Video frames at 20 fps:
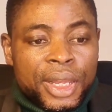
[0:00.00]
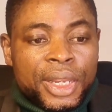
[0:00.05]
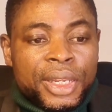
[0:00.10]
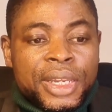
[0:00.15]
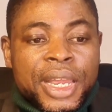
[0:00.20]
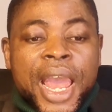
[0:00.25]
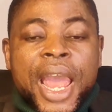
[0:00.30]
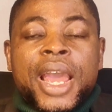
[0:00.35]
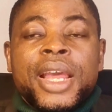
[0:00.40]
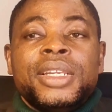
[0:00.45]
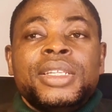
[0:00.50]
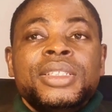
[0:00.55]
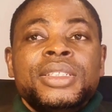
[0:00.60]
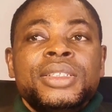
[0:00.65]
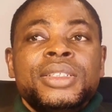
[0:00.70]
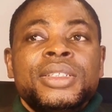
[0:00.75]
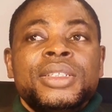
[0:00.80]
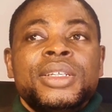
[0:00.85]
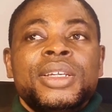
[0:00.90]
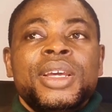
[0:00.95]

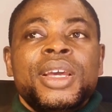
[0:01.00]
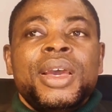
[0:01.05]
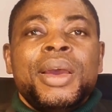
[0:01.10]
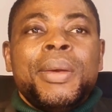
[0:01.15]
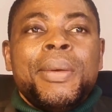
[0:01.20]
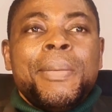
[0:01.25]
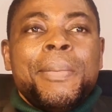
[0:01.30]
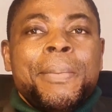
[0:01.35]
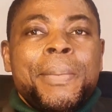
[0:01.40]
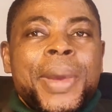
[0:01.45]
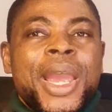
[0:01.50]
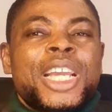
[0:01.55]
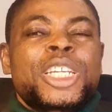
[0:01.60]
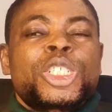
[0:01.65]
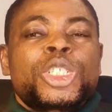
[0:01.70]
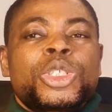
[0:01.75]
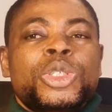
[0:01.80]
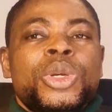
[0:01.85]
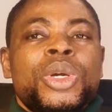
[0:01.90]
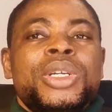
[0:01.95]
Then make
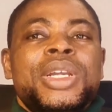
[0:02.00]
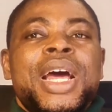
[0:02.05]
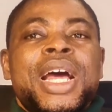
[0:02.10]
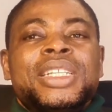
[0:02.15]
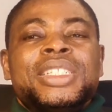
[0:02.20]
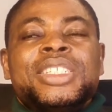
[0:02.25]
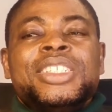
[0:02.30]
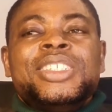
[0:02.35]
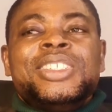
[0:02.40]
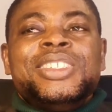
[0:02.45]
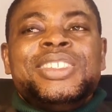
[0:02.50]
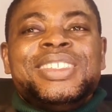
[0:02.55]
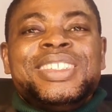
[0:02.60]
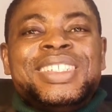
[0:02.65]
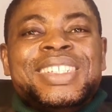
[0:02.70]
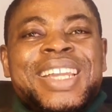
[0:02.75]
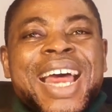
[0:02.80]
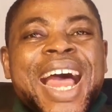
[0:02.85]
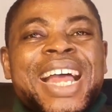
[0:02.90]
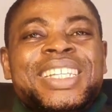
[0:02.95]
sure that
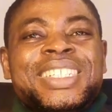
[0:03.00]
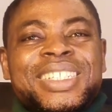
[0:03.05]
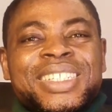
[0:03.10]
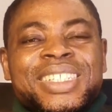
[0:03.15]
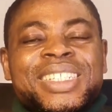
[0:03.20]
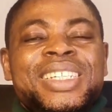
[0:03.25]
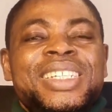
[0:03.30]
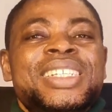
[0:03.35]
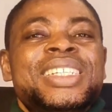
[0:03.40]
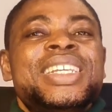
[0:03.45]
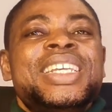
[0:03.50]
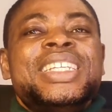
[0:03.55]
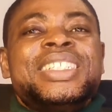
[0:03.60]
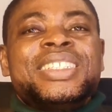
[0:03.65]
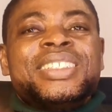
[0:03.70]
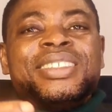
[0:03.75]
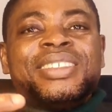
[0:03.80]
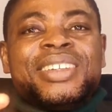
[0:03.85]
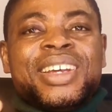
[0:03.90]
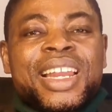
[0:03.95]
that thing
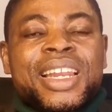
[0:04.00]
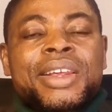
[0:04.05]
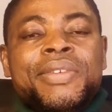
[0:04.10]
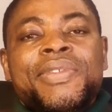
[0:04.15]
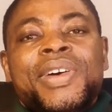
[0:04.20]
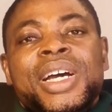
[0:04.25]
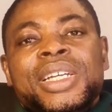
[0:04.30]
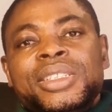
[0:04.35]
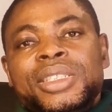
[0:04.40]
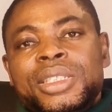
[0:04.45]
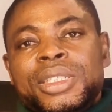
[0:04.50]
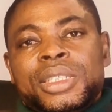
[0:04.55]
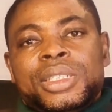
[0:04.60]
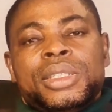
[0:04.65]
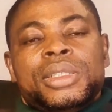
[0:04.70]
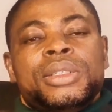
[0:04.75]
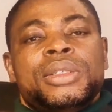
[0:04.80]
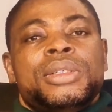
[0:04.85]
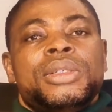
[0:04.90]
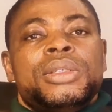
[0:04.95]
is
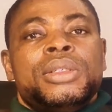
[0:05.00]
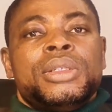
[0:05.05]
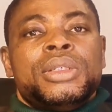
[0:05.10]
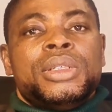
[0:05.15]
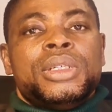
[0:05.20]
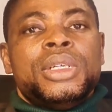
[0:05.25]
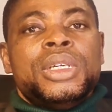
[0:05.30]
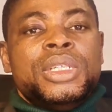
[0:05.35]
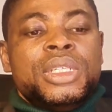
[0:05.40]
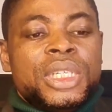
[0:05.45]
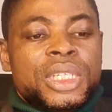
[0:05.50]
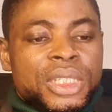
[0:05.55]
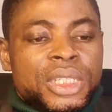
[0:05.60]
relevant in the